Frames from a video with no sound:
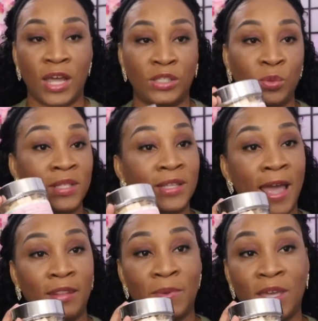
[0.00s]
So I do this
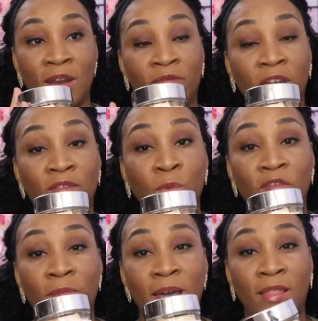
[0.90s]
at the beginning of every one
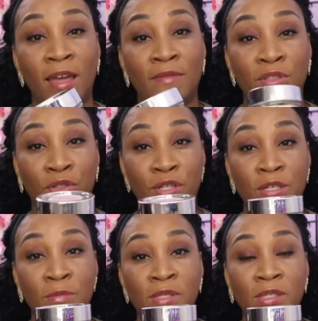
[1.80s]
of my live
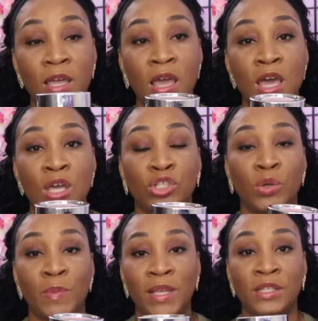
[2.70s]
streams. So
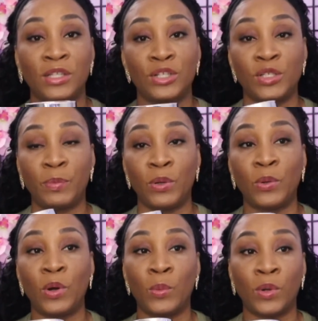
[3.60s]
we basically just
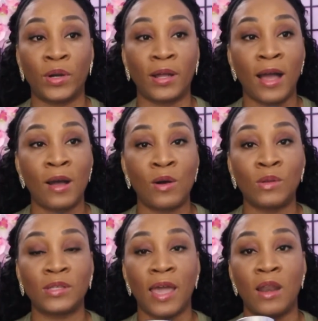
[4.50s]
pull a word
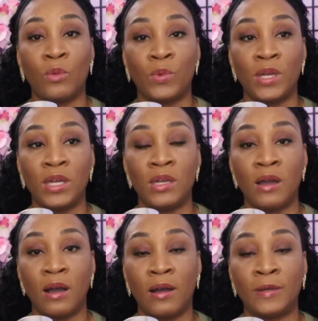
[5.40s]
out and we
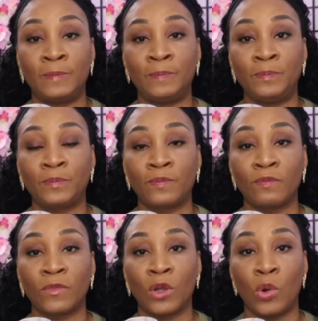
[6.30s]

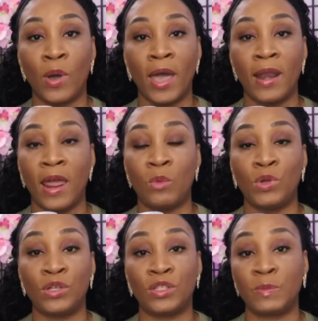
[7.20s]
go ahead and
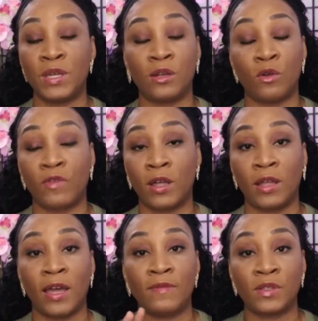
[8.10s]
we just speak it over our lives.